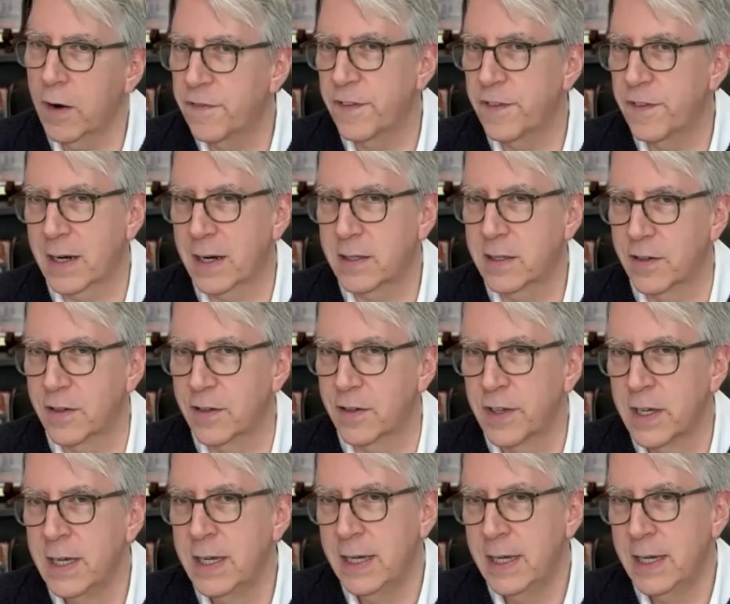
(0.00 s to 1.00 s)
effective
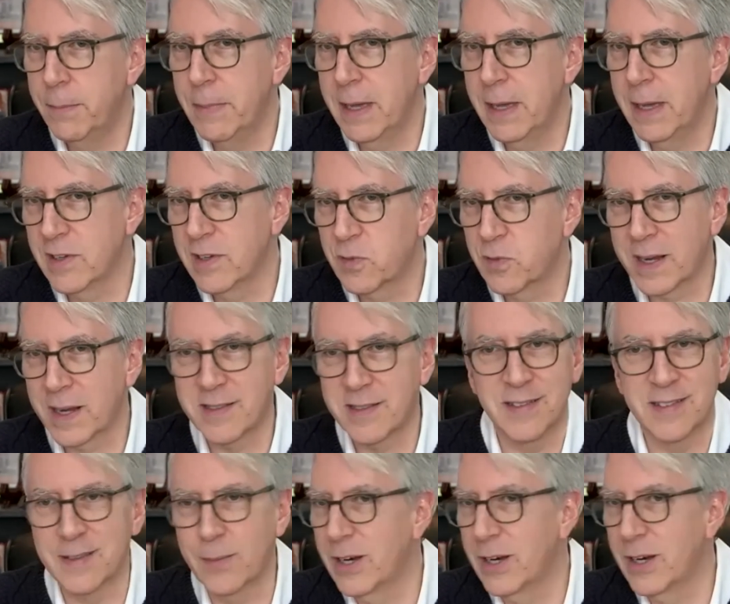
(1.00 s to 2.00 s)
in many respects than
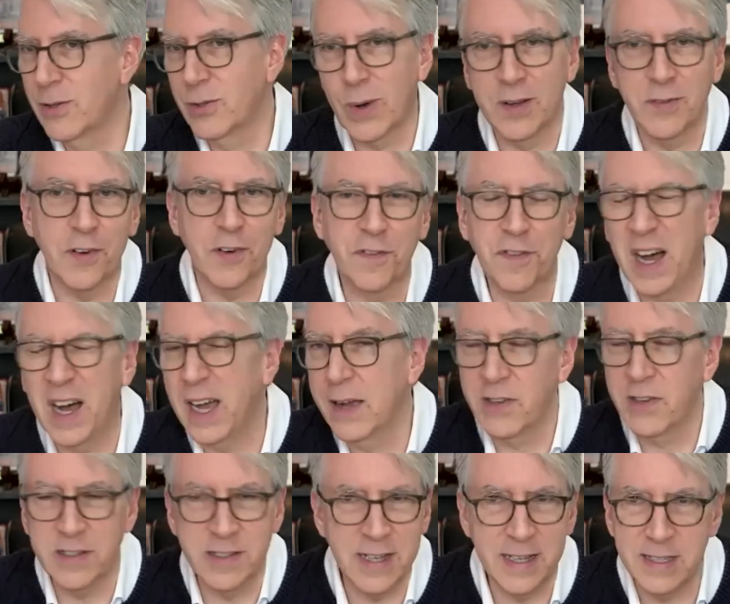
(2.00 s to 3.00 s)
someone who's around for five
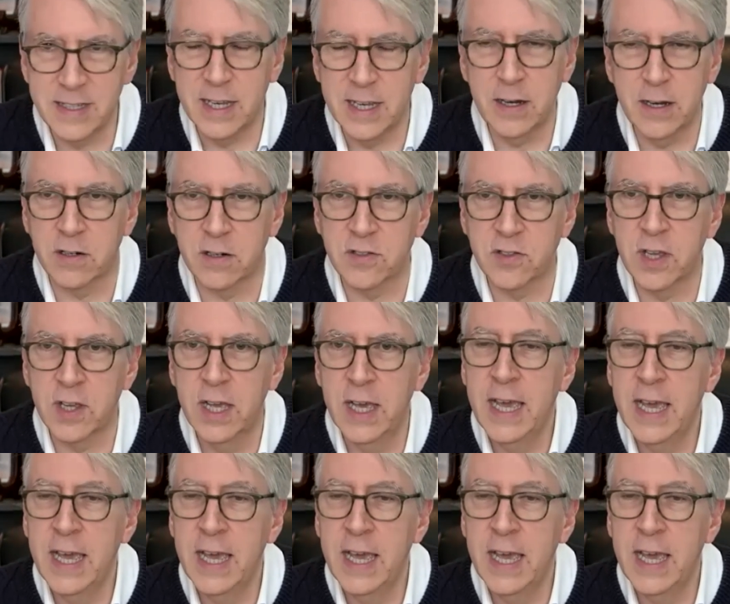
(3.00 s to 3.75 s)
or ten years,